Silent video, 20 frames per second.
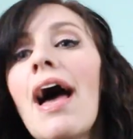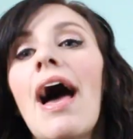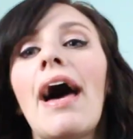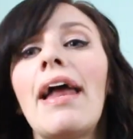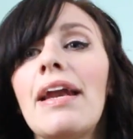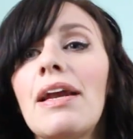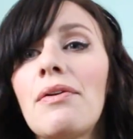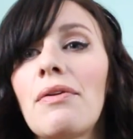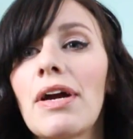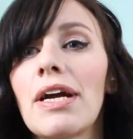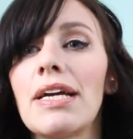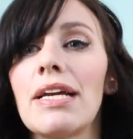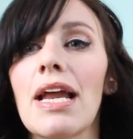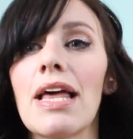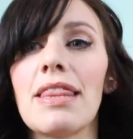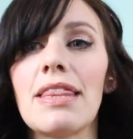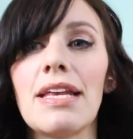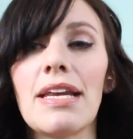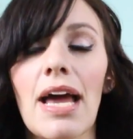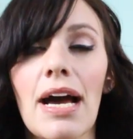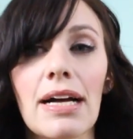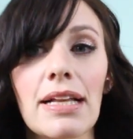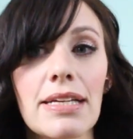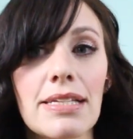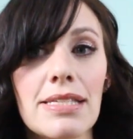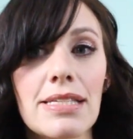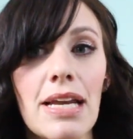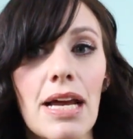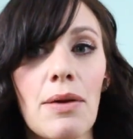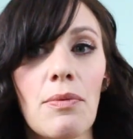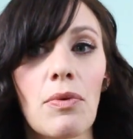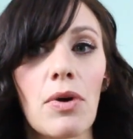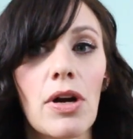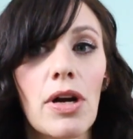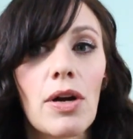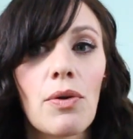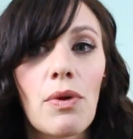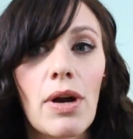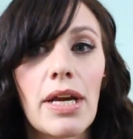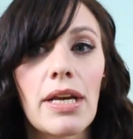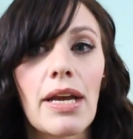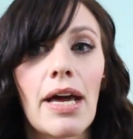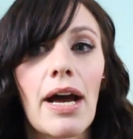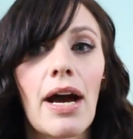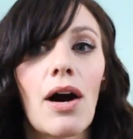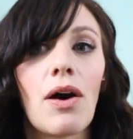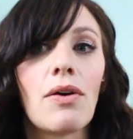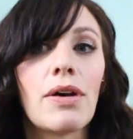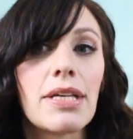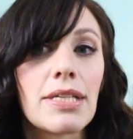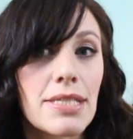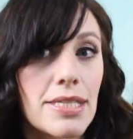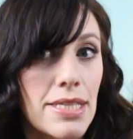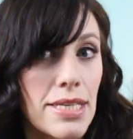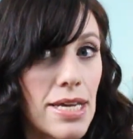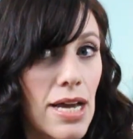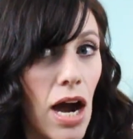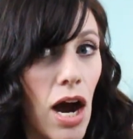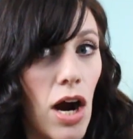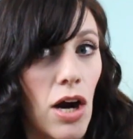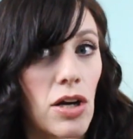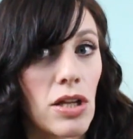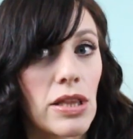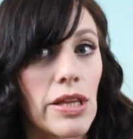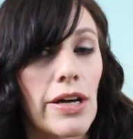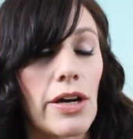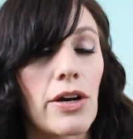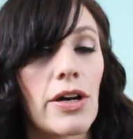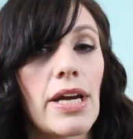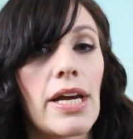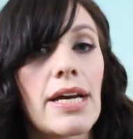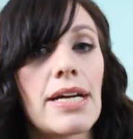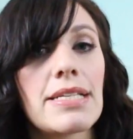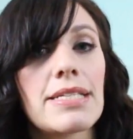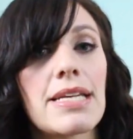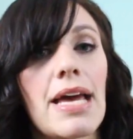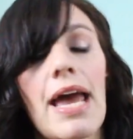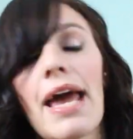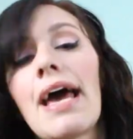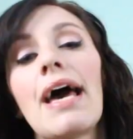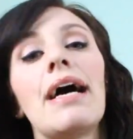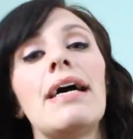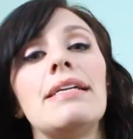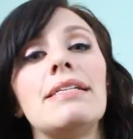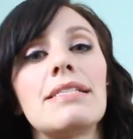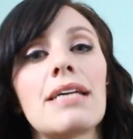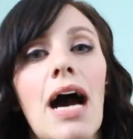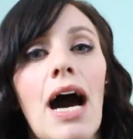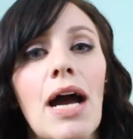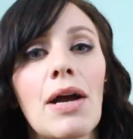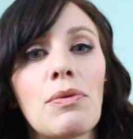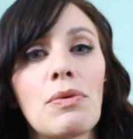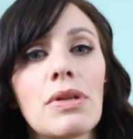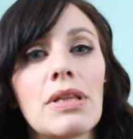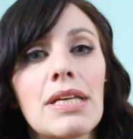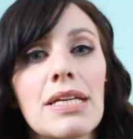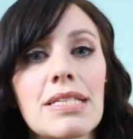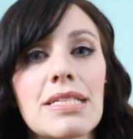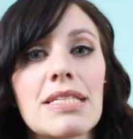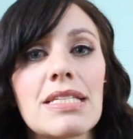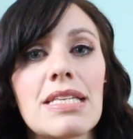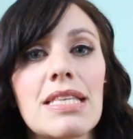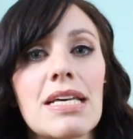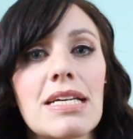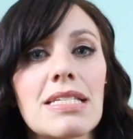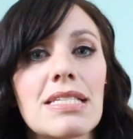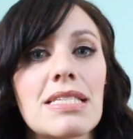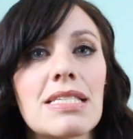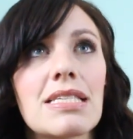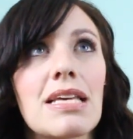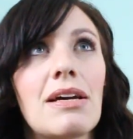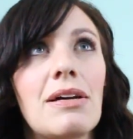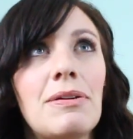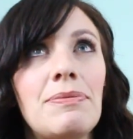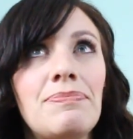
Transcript: At any rate, the necklace that I'm wearing right now is the Heart Lariat, and I released this,